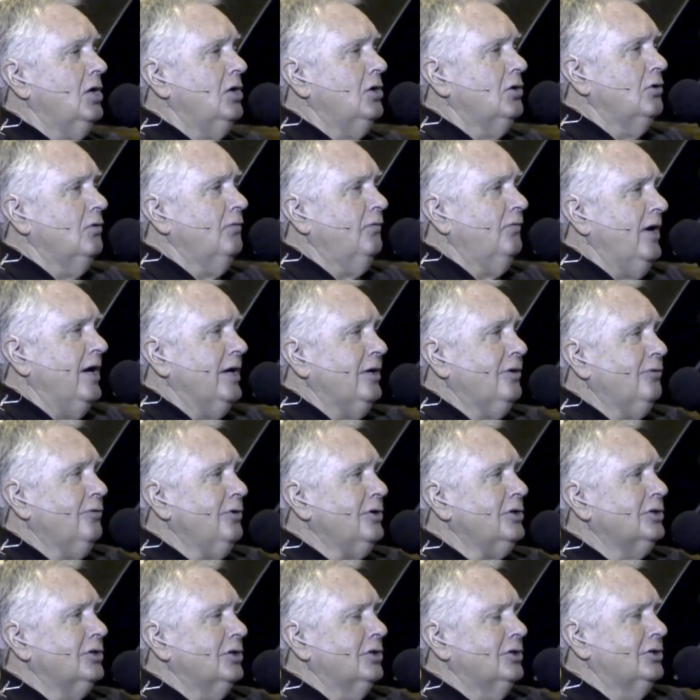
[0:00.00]
you find
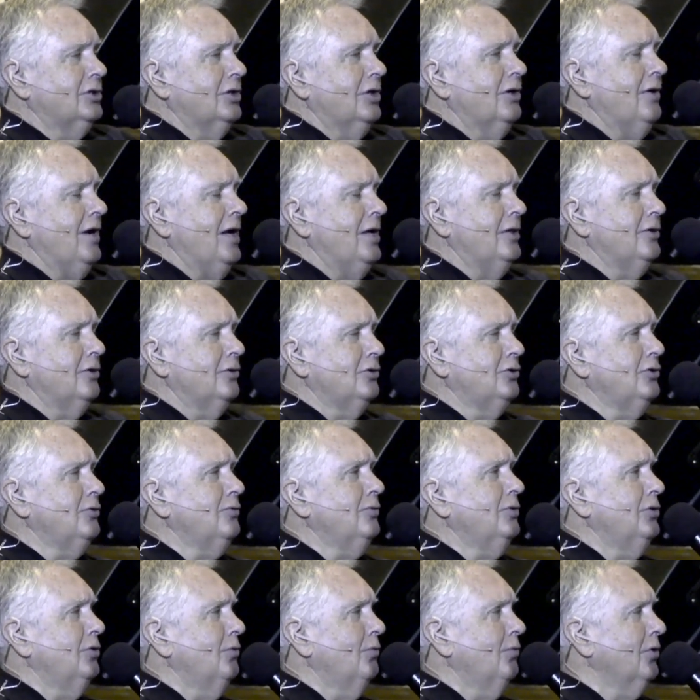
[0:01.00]
Christians there and they're
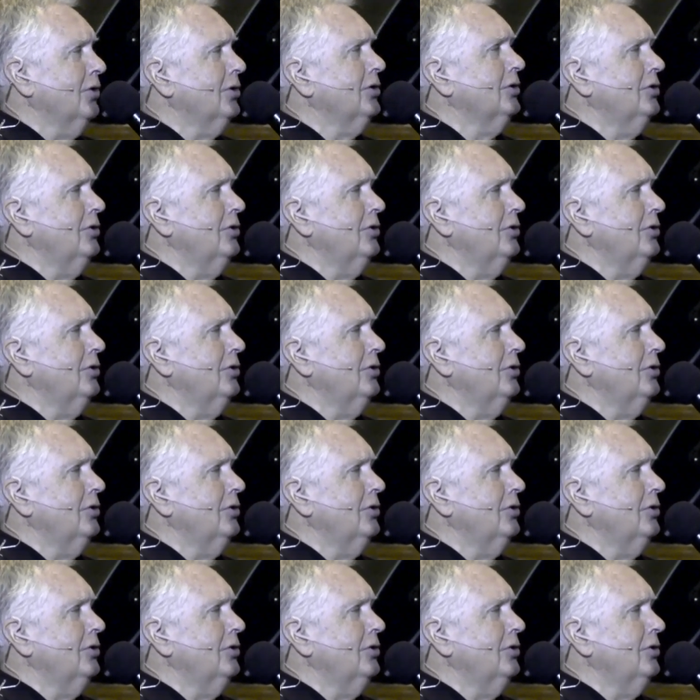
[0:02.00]
doing the work